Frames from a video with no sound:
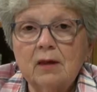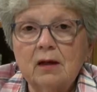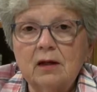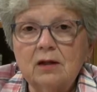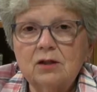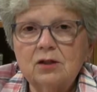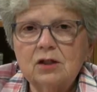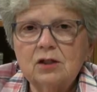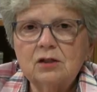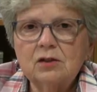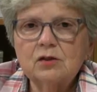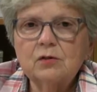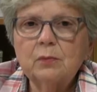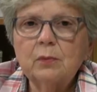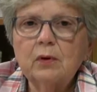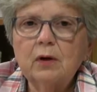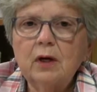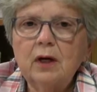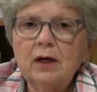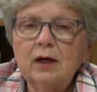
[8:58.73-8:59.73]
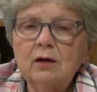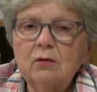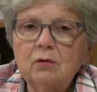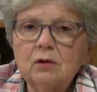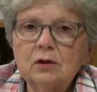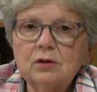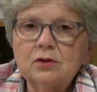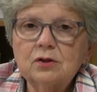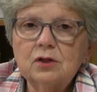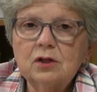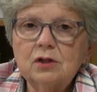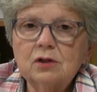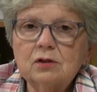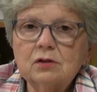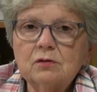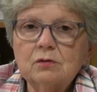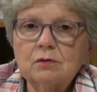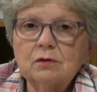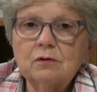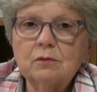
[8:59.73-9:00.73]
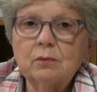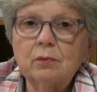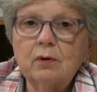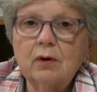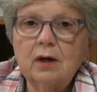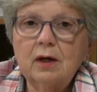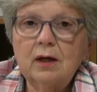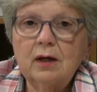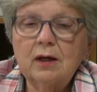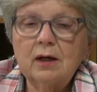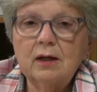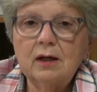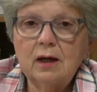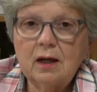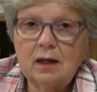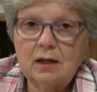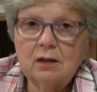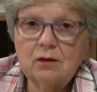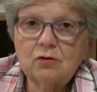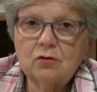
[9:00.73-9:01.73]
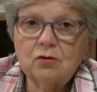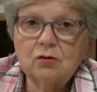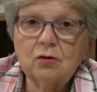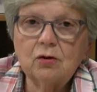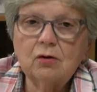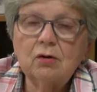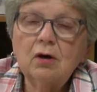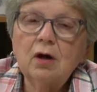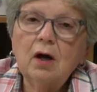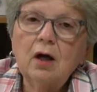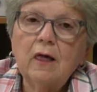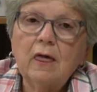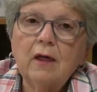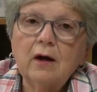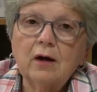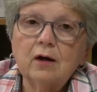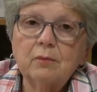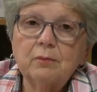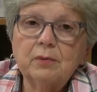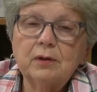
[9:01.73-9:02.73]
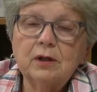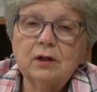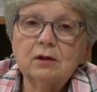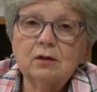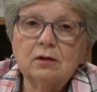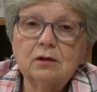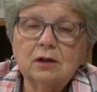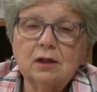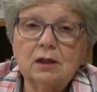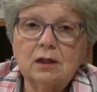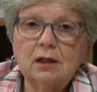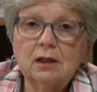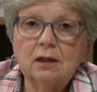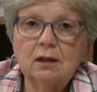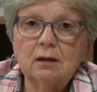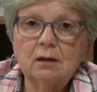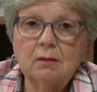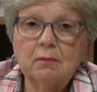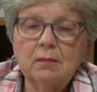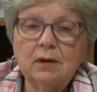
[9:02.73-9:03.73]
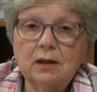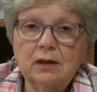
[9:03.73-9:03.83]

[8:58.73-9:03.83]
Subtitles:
And Jesus prayed, and while Jesus was praying, an angel appeared to him